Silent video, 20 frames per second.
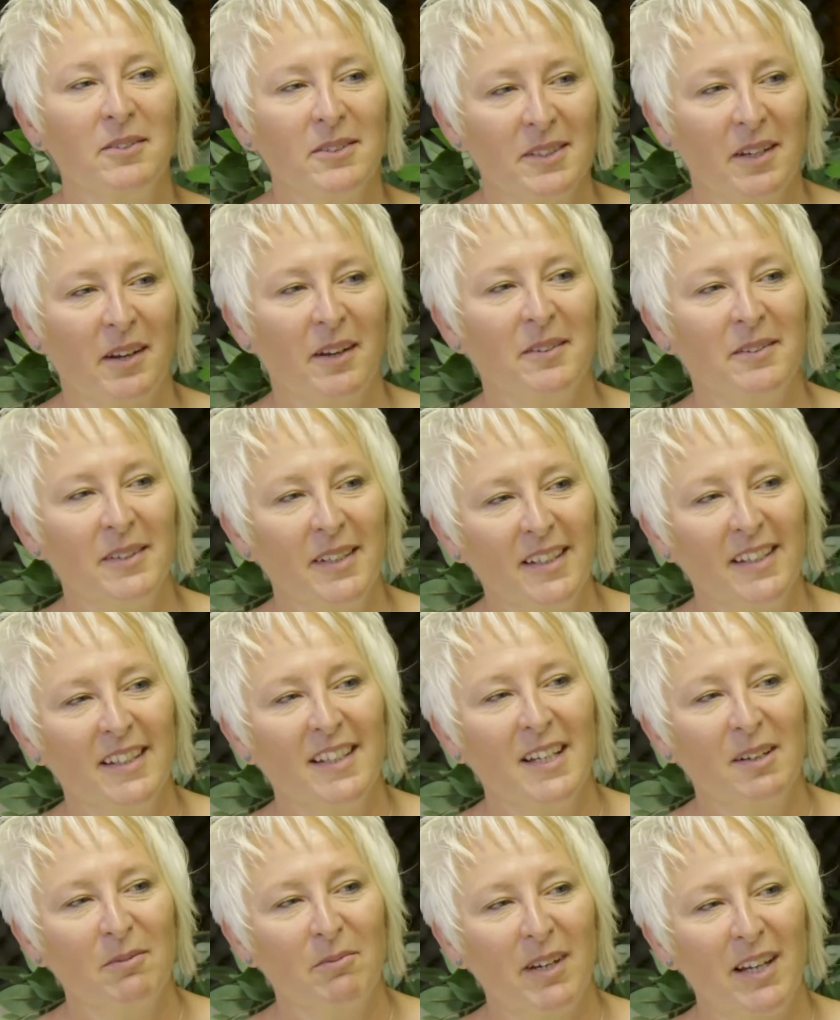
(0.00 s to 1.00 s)
So
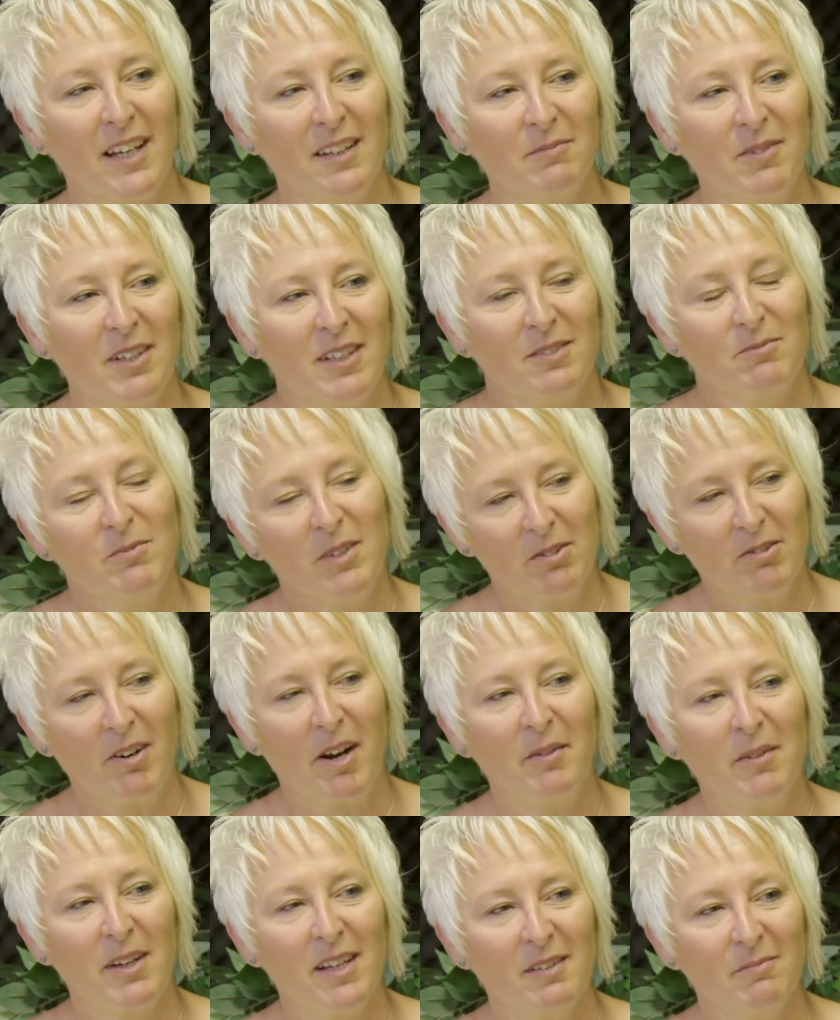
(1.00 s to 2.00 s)
we're
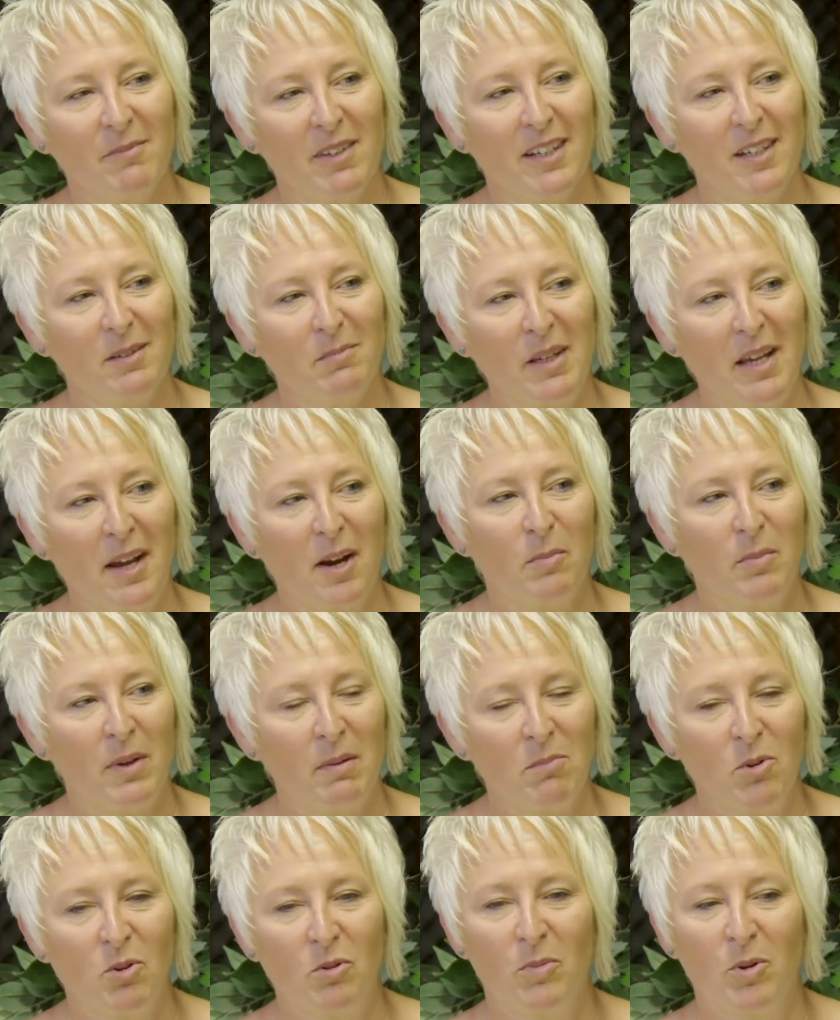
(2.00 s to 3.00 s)
growing. We're going to be helping
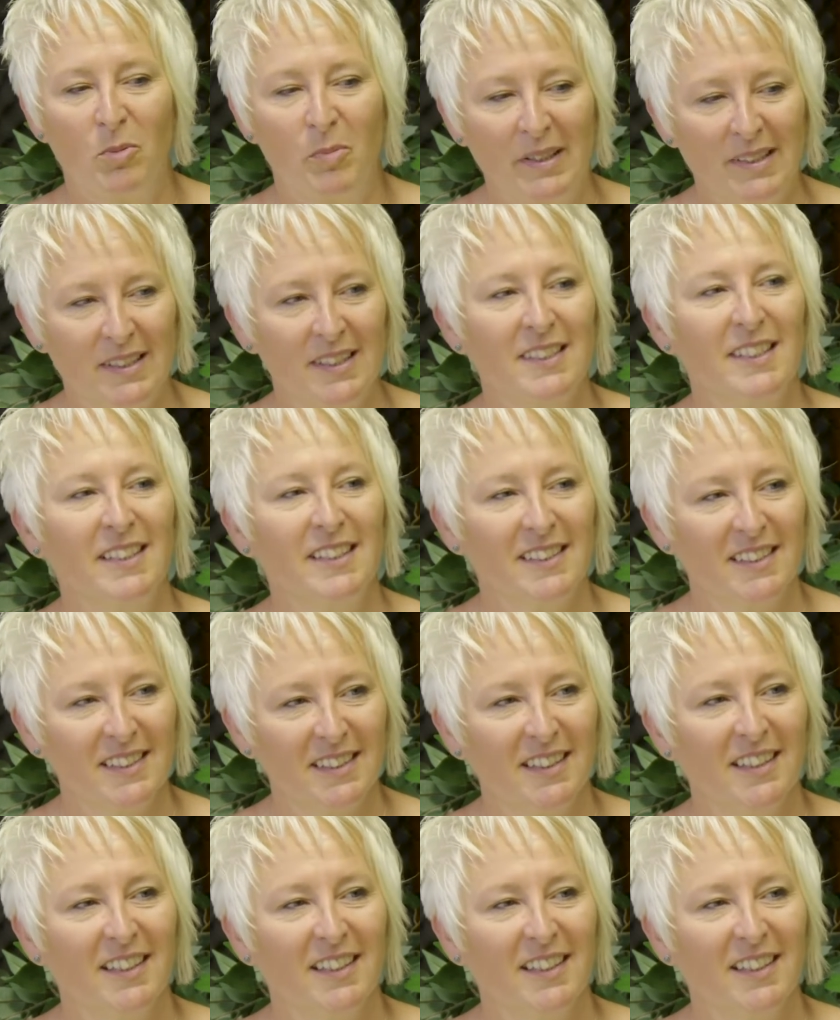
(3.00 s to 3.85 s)
more and more businesses